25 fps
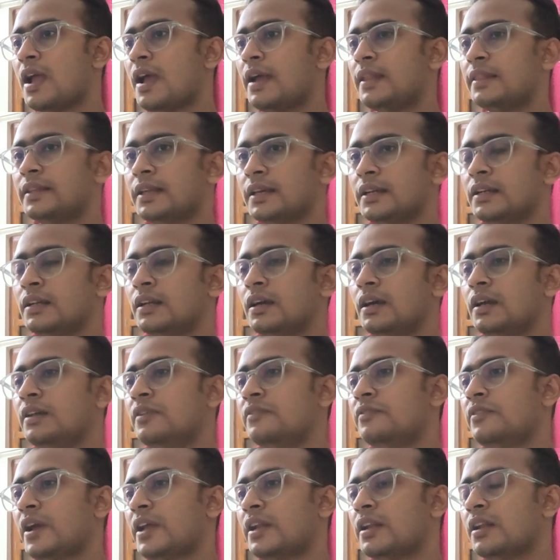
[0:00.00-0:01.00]
And then
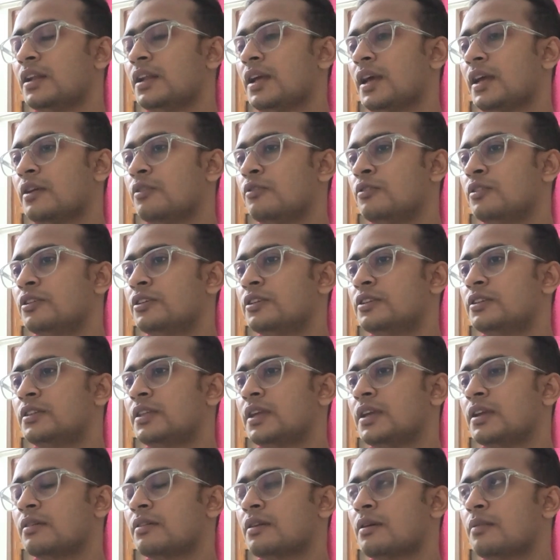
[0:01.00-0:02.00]
in final I will
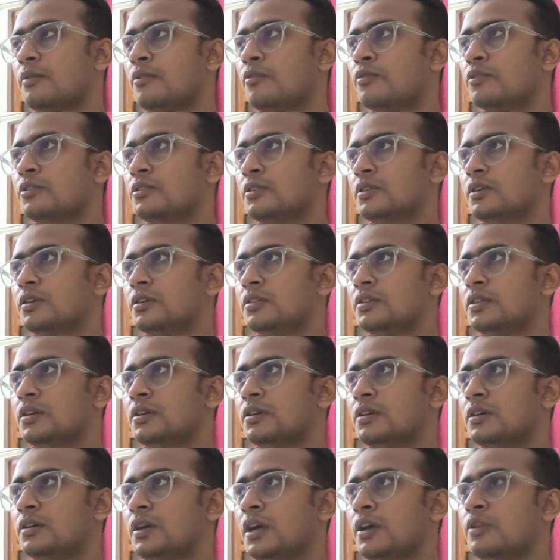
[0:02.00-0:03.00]
think about
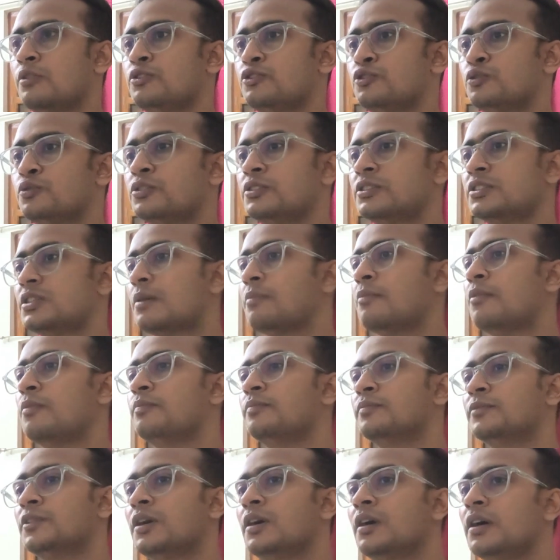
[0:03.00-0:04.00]
I'll choose some
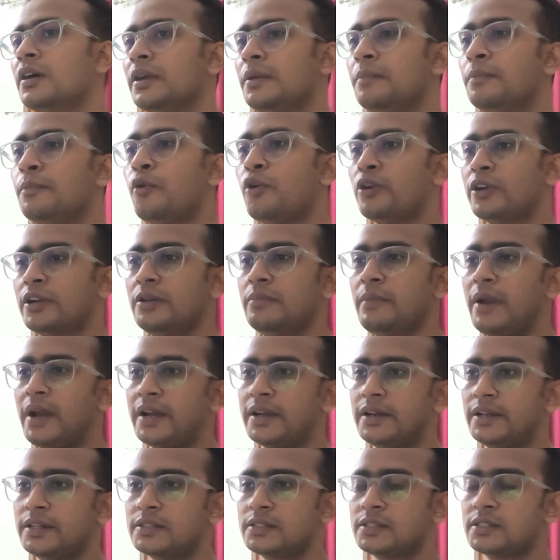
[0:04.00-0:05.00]
of the important
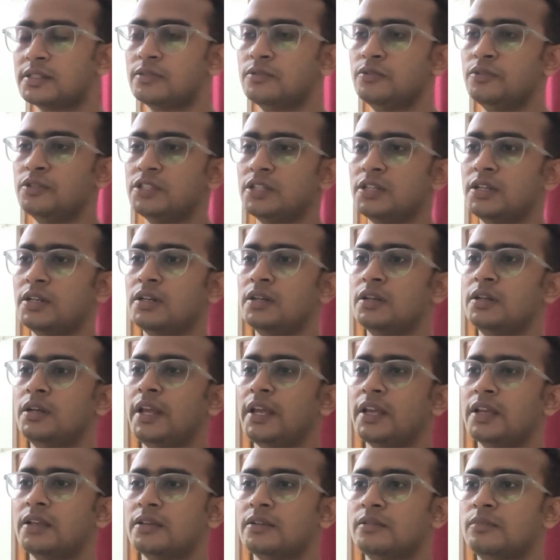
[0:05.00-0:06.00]
metrics which are
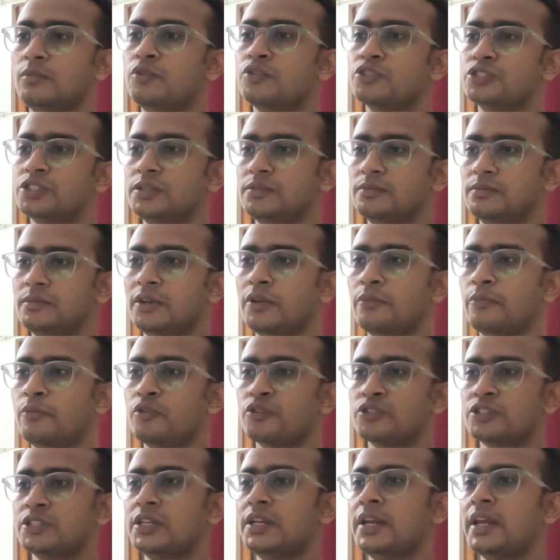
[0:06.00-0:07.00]
like
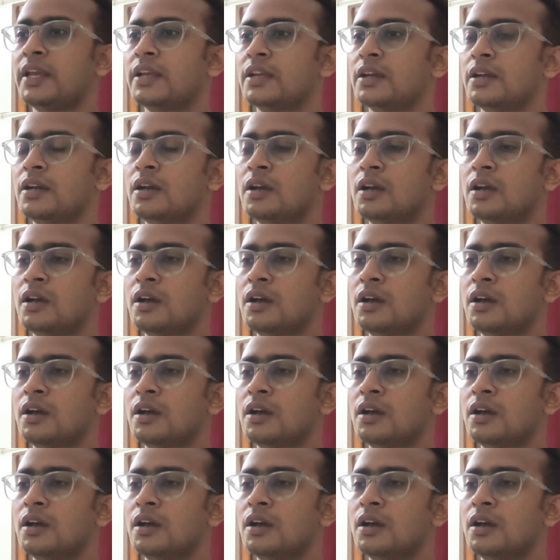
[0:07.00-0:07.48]
mostly like